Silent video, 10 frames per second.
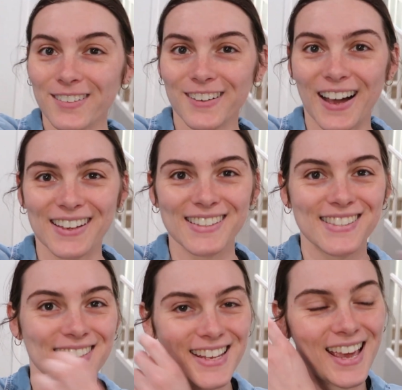you
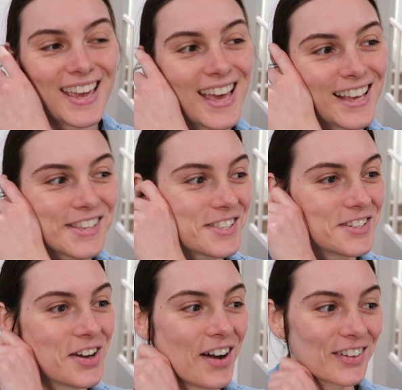guys, today has
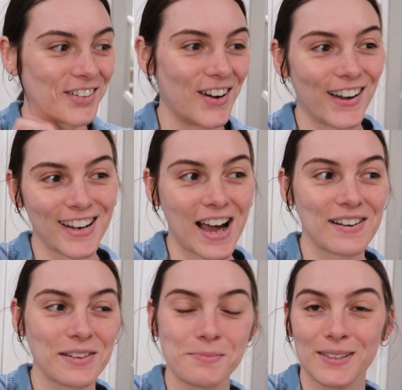not gone how
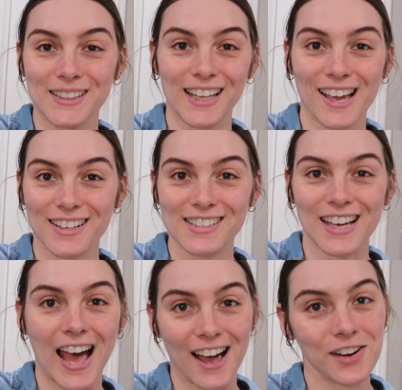I planned
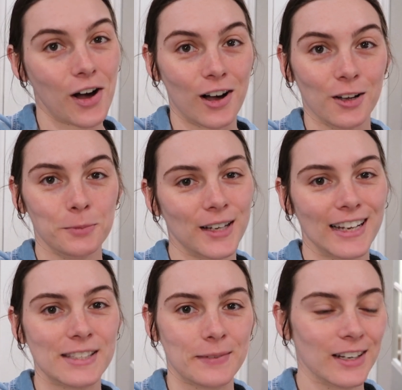at all, but
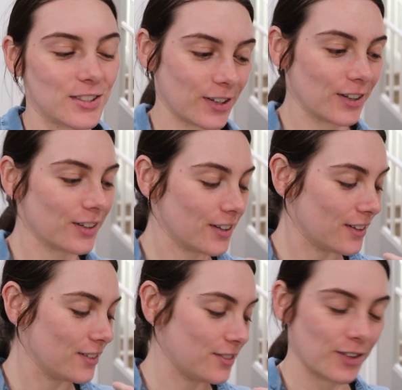it's made a turn
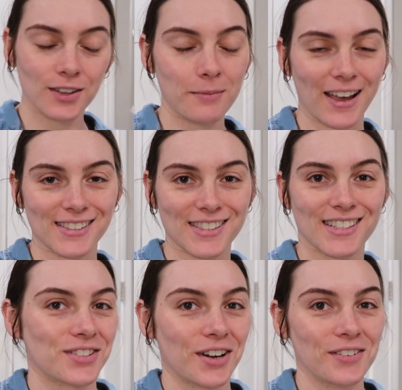for the
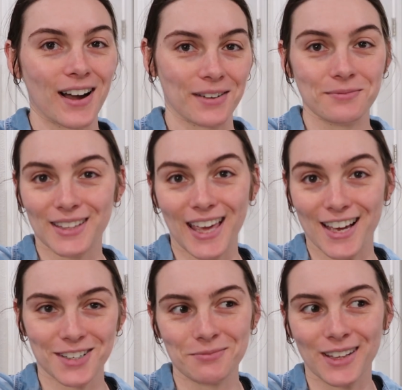best, so I
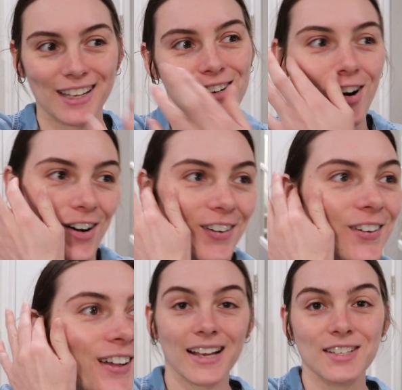can't complain at
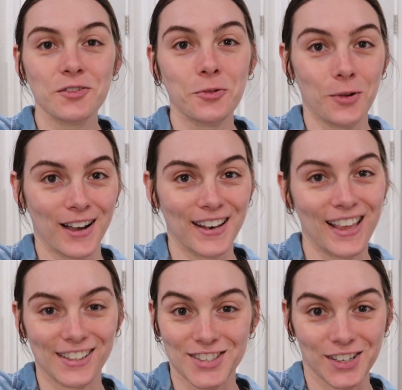all. I did one
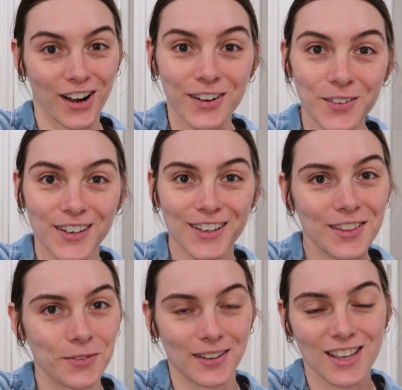Instacart order,
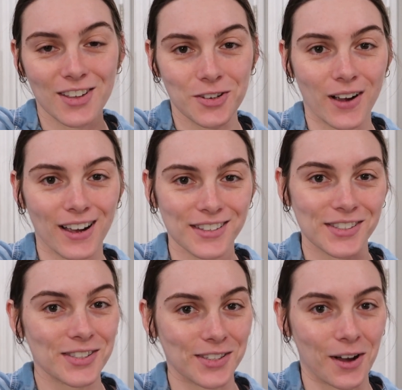the one that you guys
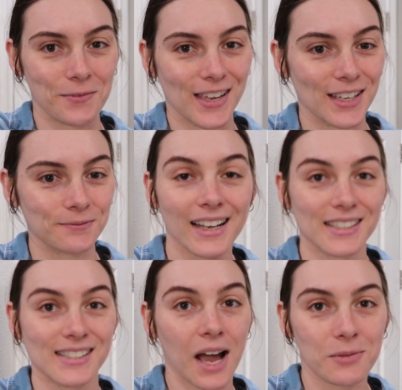saw me
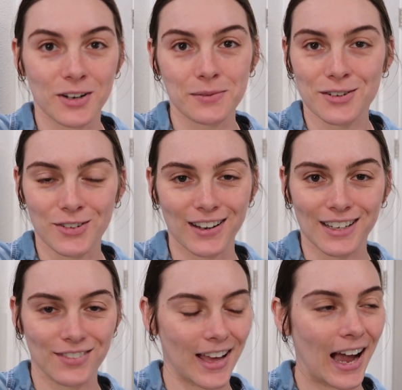accept right before I left the